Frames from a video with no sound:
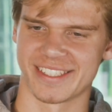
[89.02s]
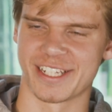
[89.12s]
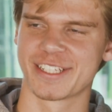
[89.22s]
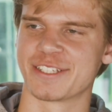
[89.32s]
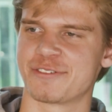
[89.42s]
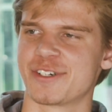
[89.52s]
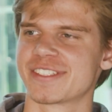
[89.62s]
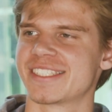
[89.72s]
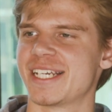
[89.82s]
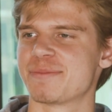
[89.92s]
I think the
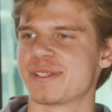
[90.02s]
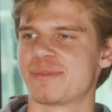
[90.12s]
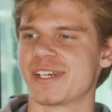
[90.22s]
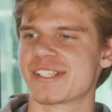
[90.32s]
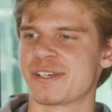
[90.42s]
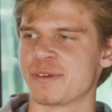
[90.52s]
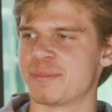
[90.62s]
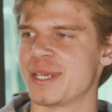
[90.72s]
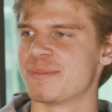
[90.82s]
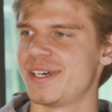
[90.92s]
first games would probably start
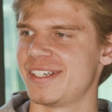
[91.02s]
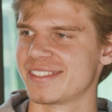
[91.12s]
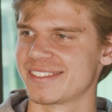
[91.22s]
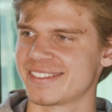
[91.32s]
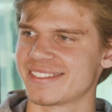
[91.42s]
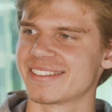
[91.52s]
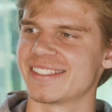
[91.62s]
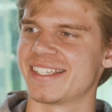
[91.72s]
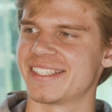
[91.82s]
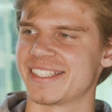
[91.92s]
with ping pong
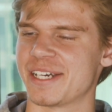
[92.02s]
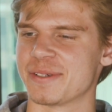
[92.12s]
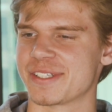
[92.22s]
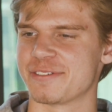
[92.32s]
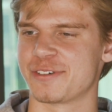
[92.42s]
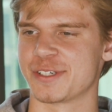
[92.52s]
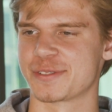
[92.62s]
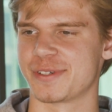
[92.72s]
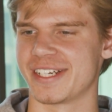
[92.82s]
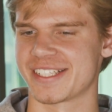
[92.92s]
think that was the
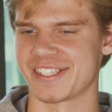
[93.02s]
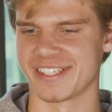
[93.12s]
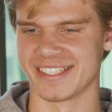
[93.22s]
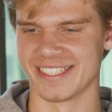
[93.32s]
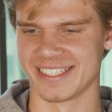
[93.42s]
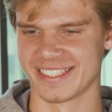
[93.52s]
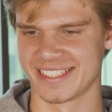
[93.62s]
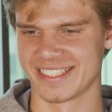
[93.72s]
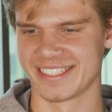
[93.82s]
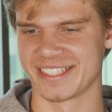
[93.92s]
first where I started to
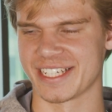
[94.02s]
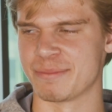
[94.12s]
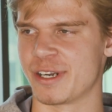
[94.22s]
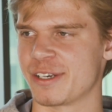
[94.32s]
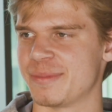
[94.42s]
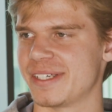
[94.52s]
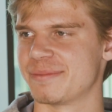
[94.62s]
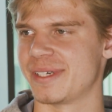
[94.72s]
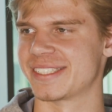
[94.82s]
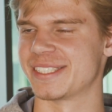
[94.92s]
get better than my,
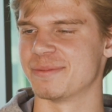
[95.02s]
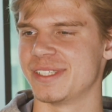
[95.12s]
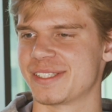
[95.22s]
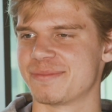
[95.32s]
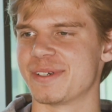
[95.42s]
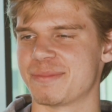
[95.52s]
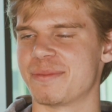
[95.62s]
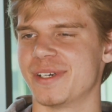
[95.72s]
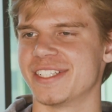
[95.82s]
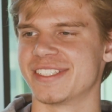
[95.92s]
my siblings, but my
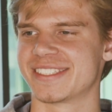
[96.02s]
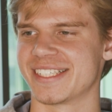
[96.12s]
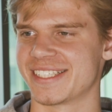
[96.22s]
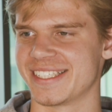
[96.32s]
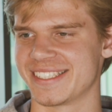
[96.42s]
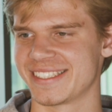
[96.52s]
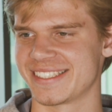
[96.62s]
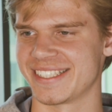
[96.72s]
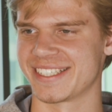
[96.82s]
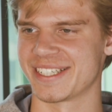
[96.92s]
brothers, they couldn't,
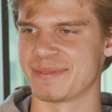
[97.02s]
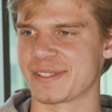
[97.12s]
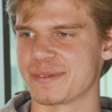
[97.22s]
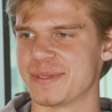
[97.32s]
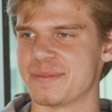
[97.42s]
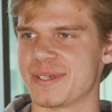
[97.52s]
they couldn't mess with me in